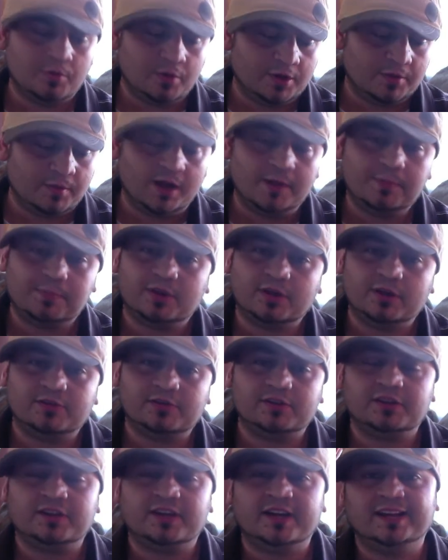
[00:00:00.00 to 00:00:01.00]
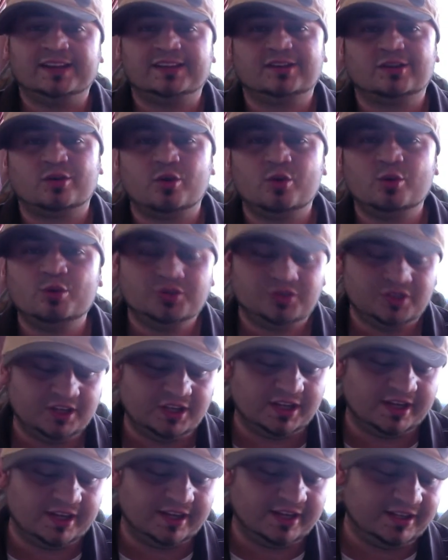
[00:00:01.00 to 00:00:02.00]
with my player of the night,
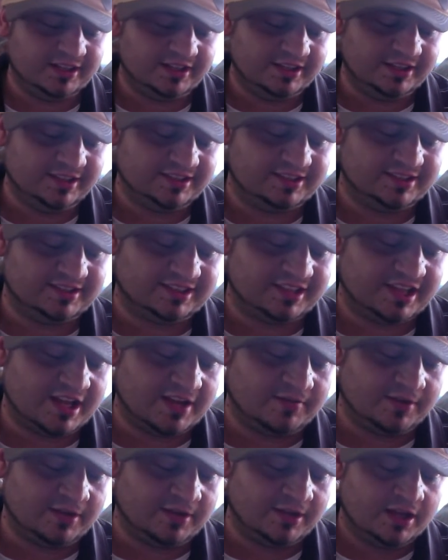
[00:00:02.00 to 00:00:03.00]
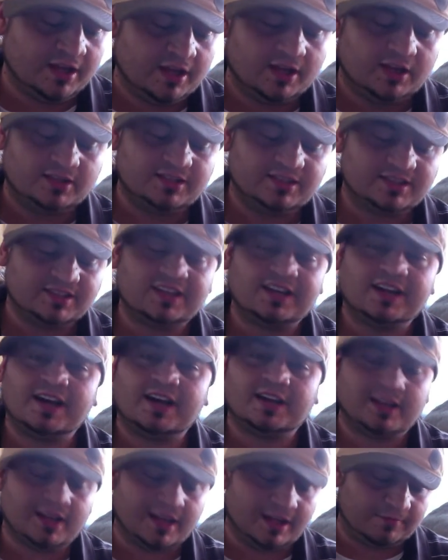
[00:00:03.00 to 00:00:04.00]
Kuzi 87. This
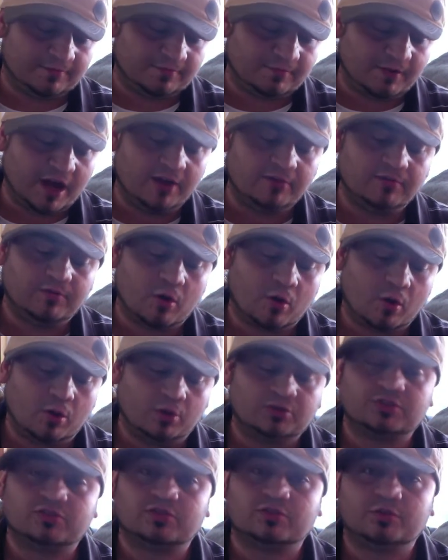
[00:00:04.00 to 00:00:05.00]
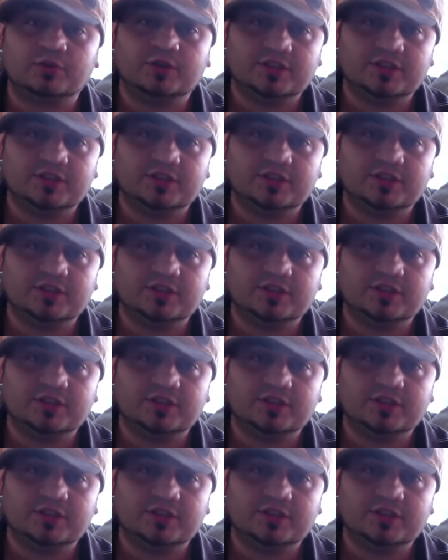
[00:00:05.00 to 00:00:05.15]
guy got 5 goals, 3